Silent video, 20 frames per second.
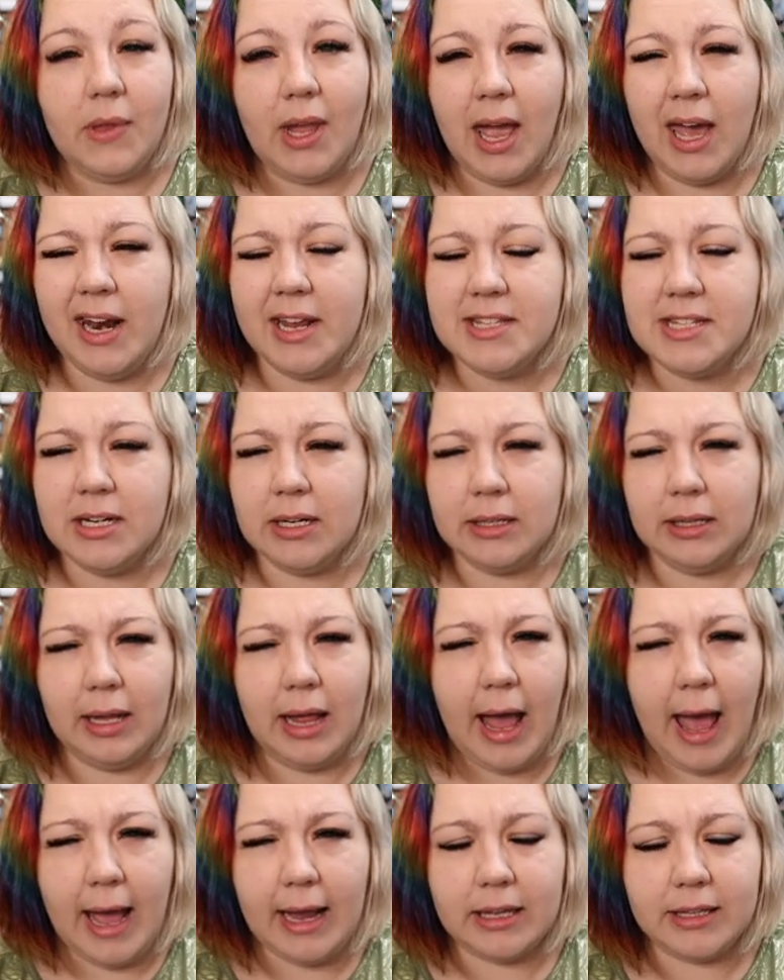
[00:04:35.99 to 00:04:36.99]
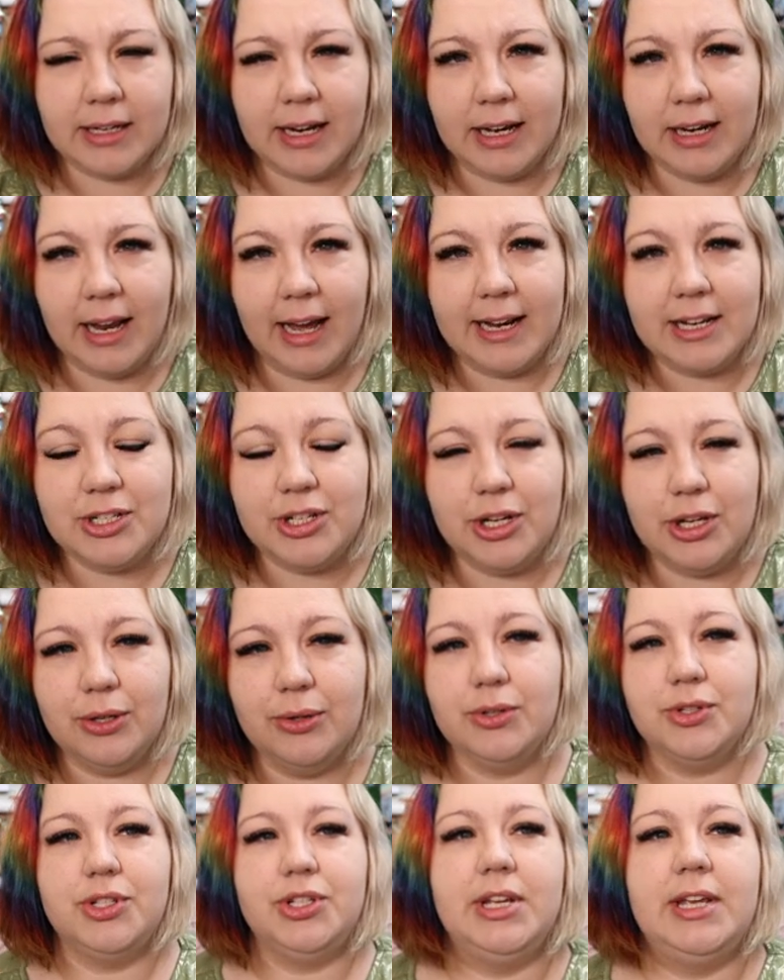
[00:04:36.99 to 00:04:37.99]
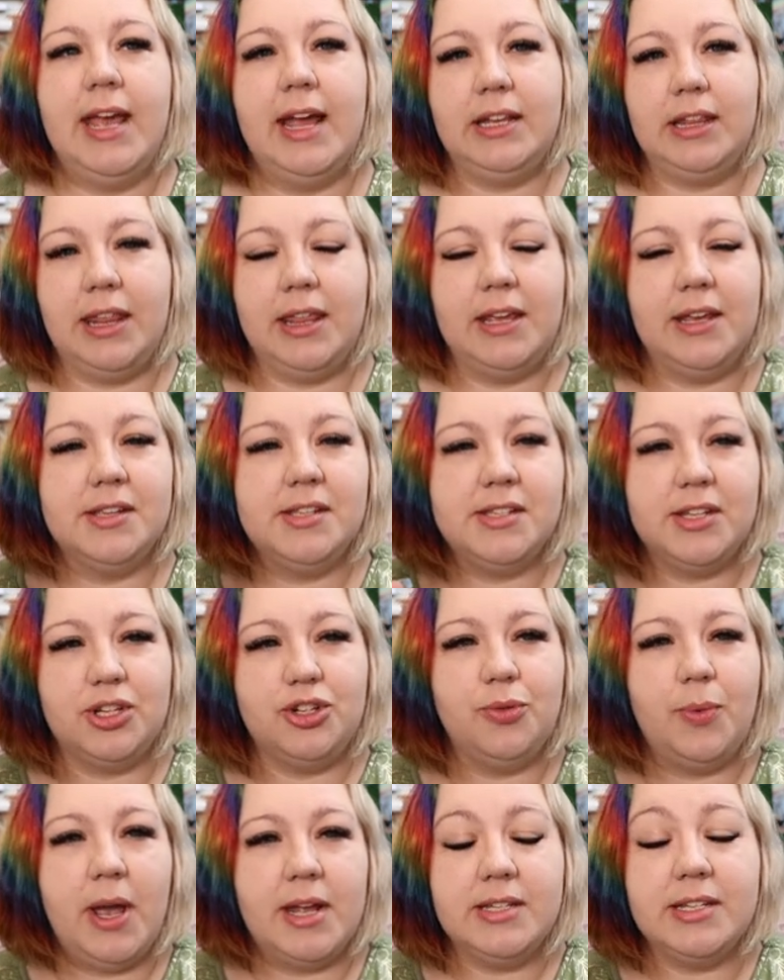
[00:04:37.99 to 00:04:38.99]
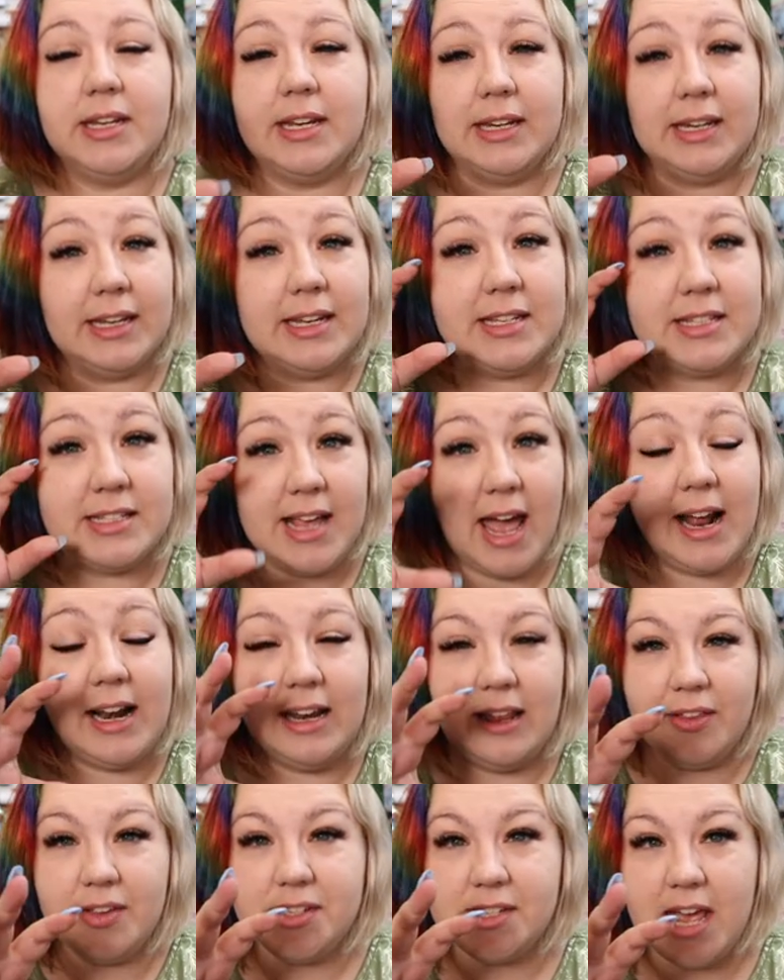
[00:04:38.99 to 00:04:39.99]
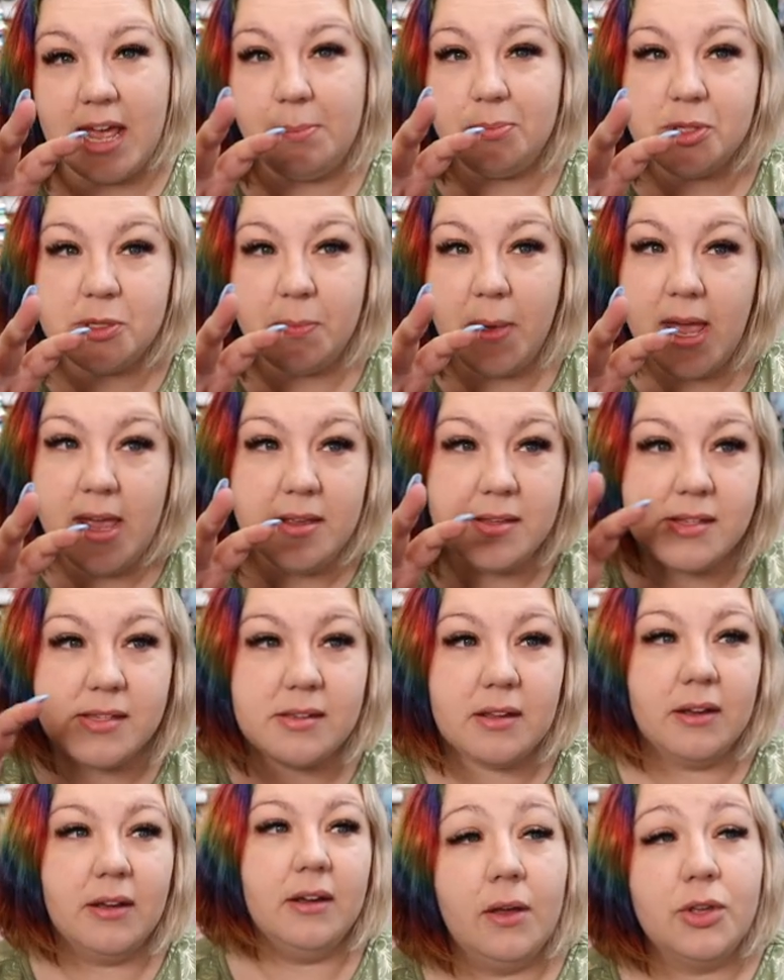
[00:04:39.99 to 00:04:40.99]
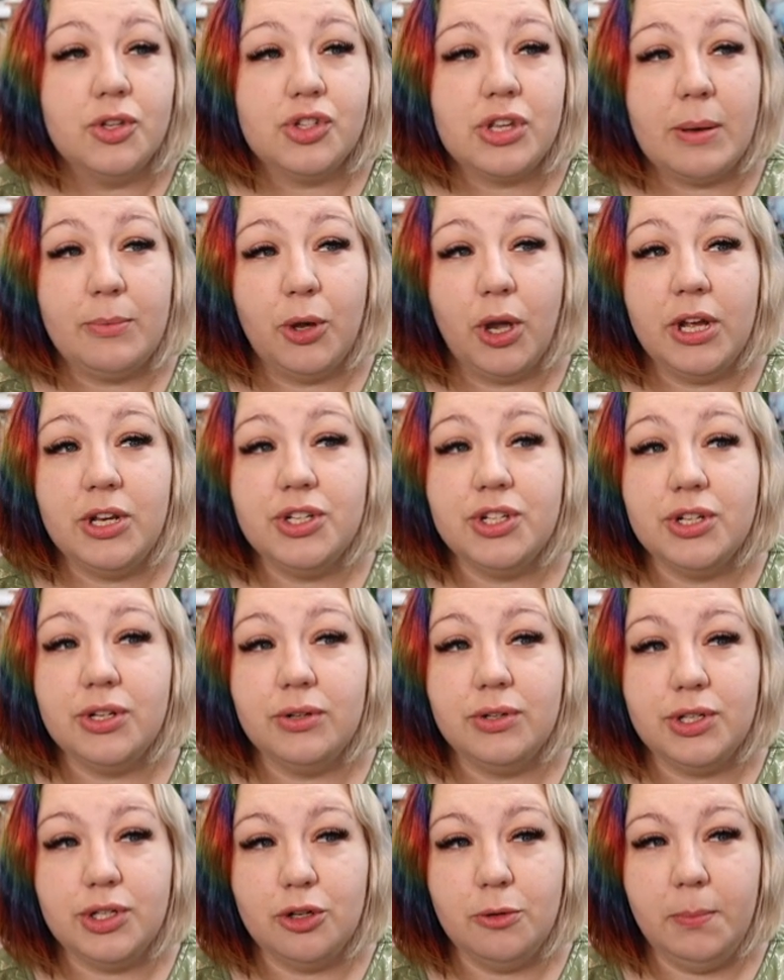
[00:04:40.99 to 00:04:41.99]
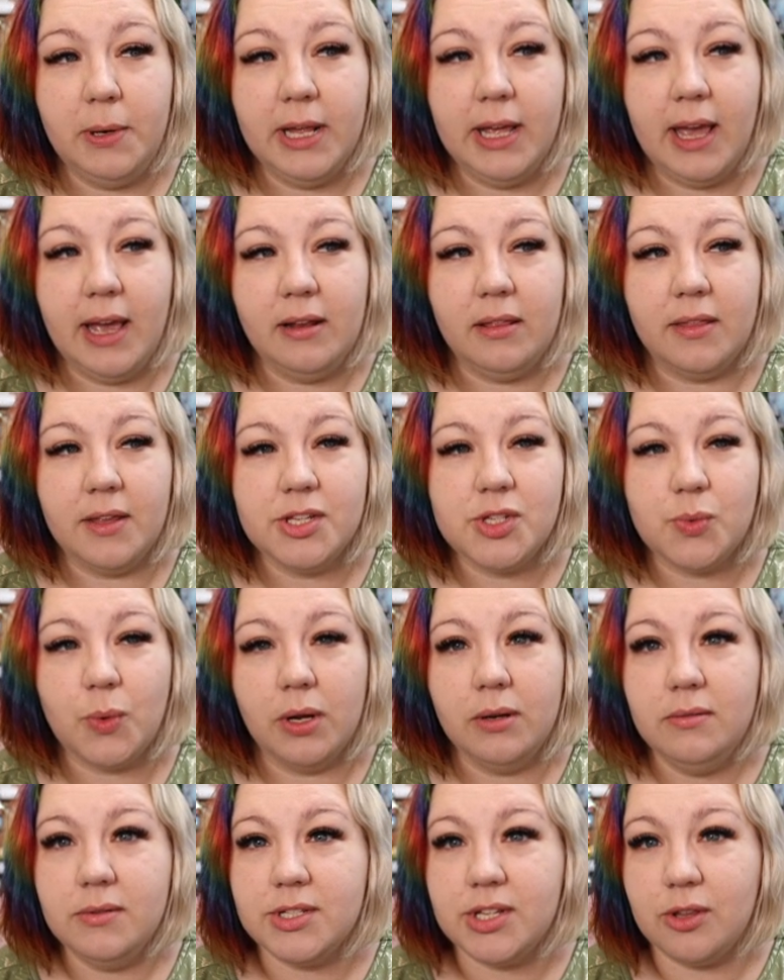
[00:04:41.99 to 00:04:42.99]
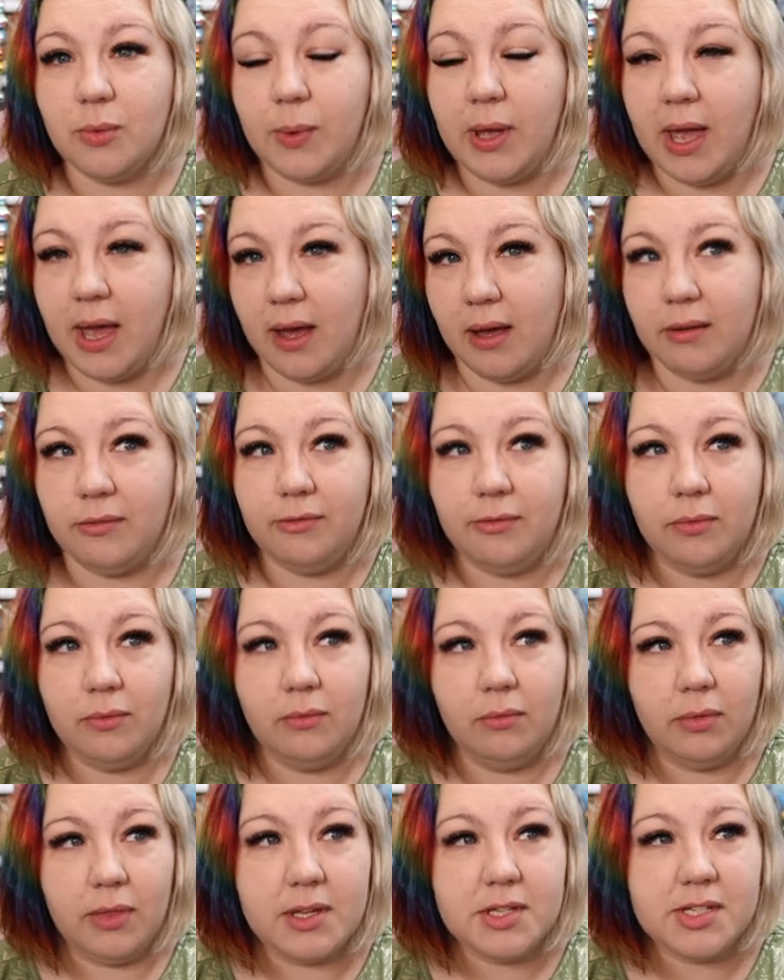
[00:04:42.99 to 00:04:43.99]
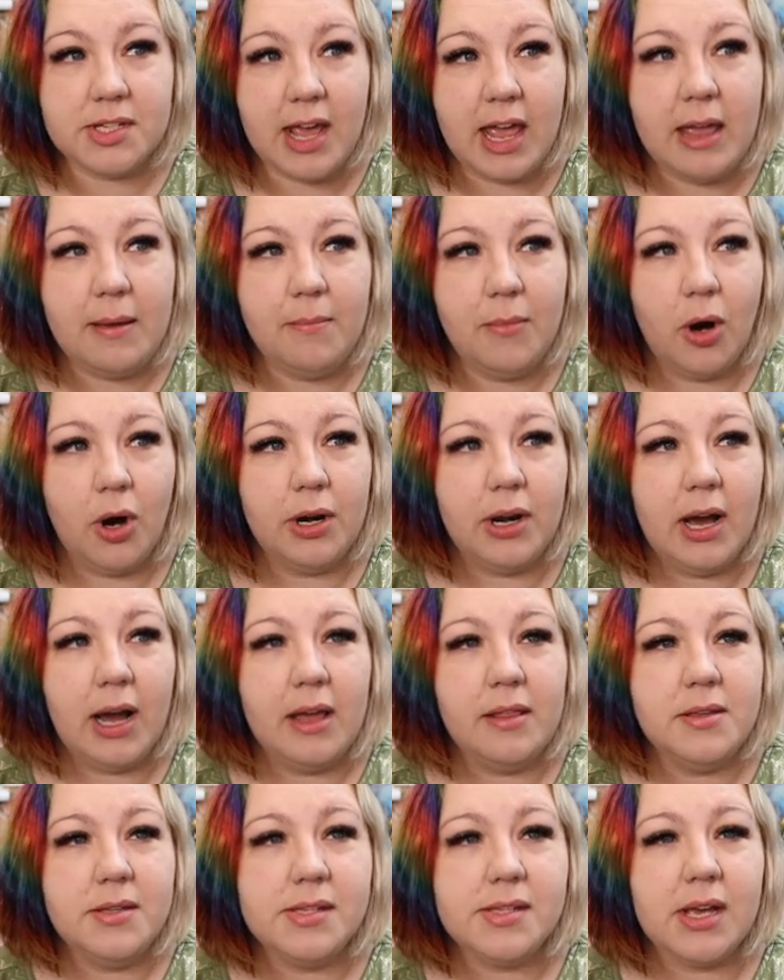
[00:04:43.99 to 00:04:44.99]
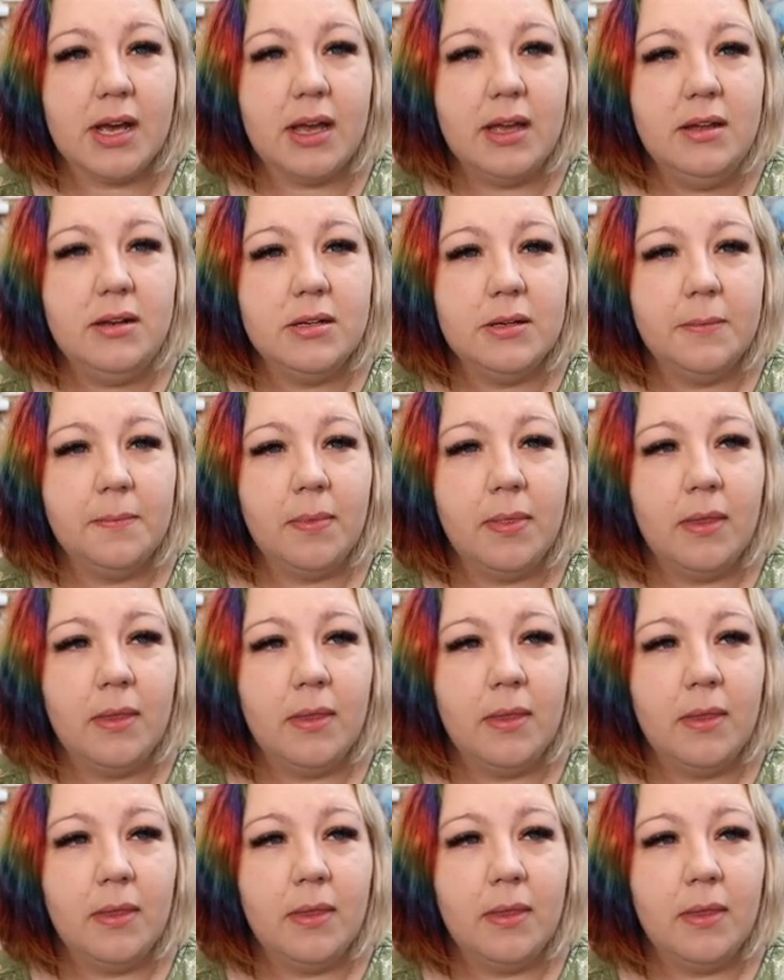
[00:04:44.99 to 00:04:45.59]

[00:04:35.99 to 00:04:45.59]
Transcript: And it's a little hack that I like to use to get things situated in exactly the same space. So I'm going to duplicate this one so that we have the same on either side.